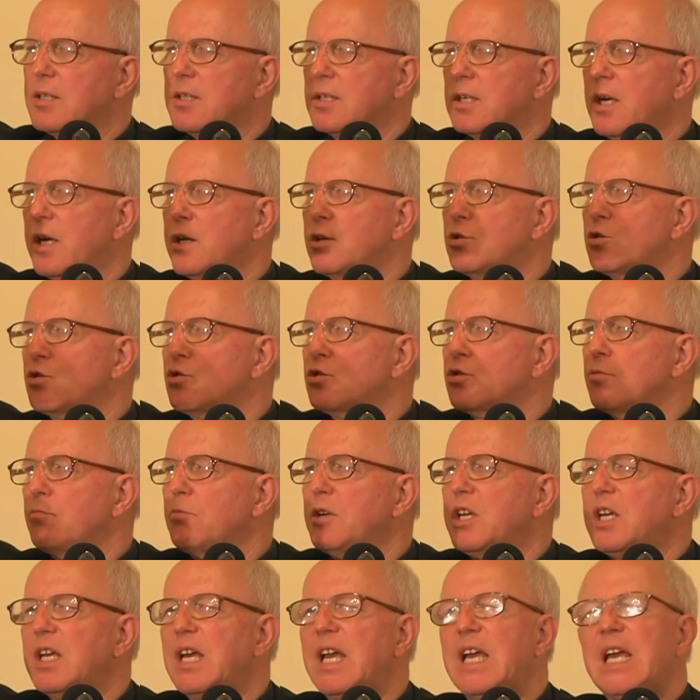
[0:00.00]
said
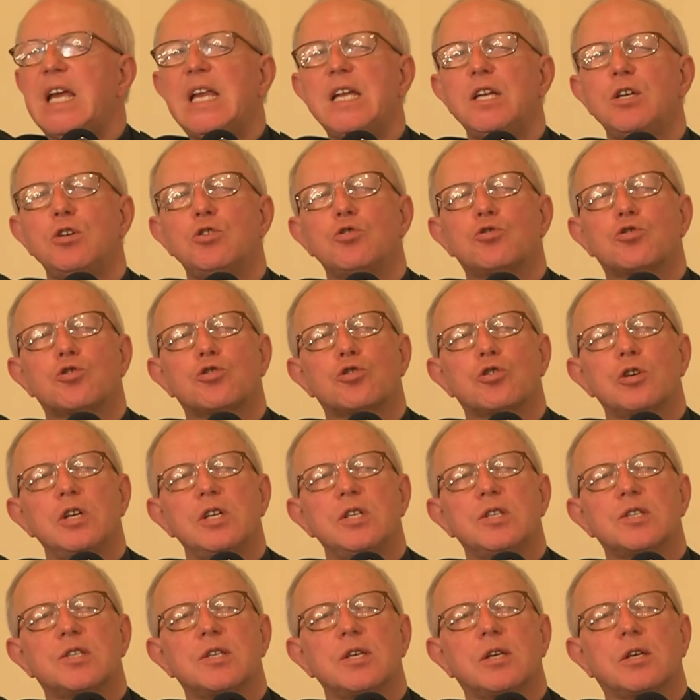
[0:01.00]
to be
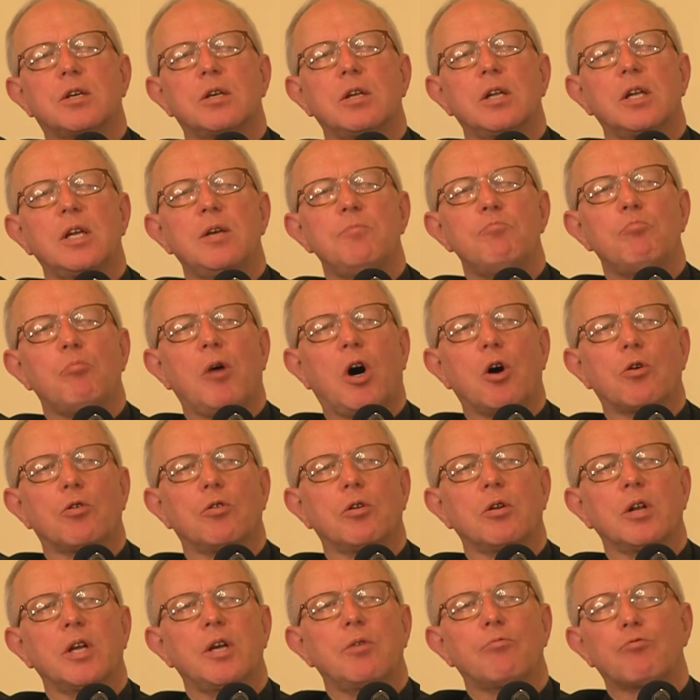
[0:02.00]
intrinsically
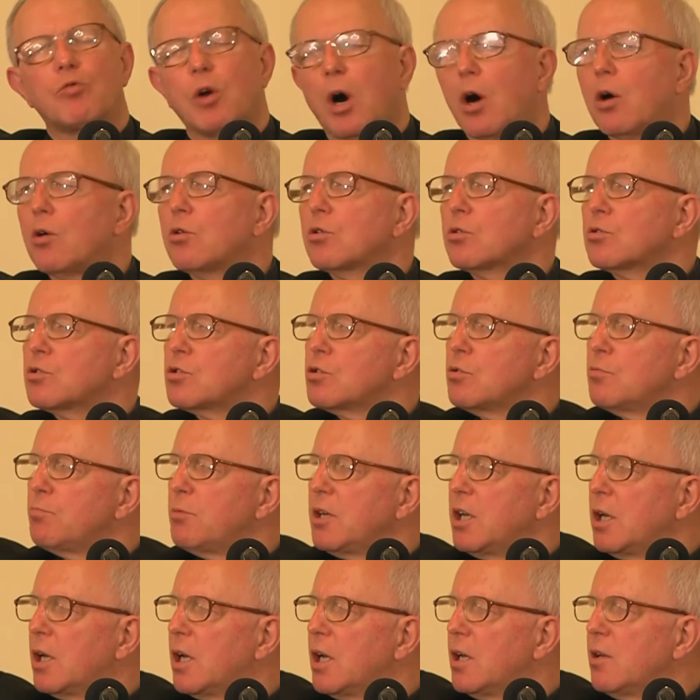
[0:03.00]
morally wrong to
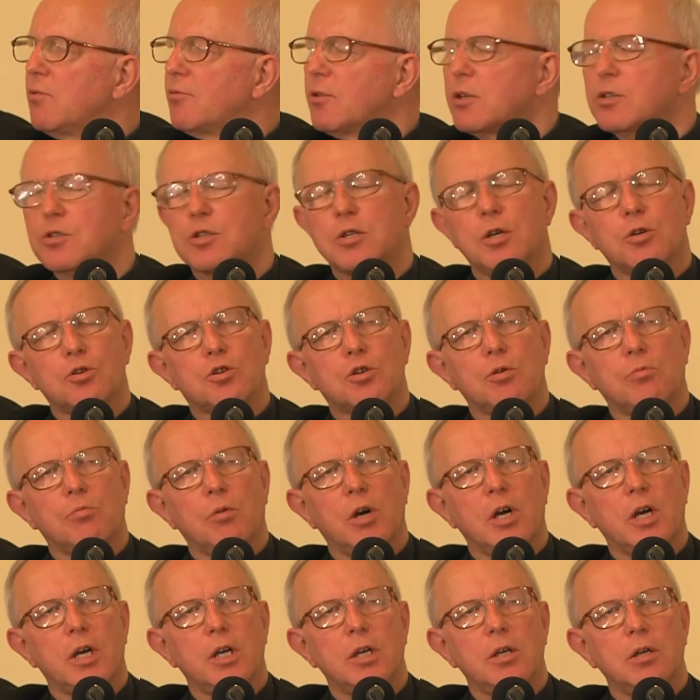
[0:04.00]
behave in such
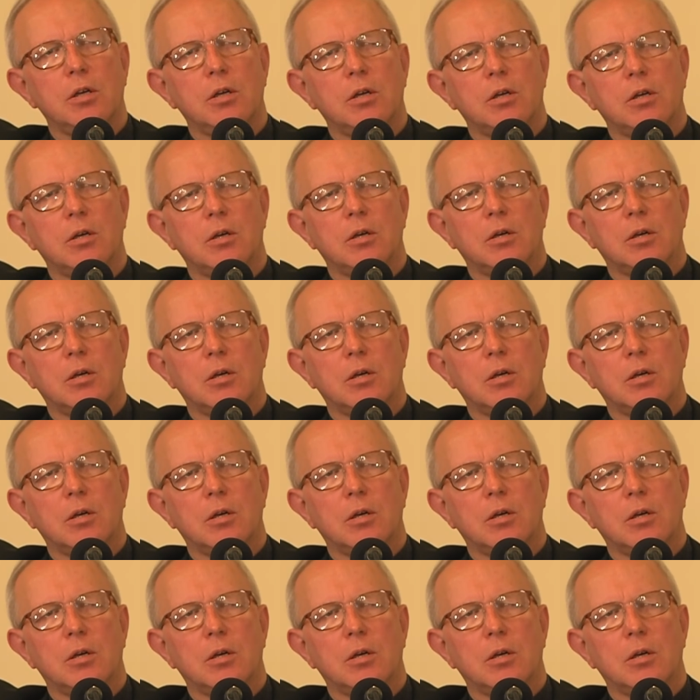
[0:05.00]
a way,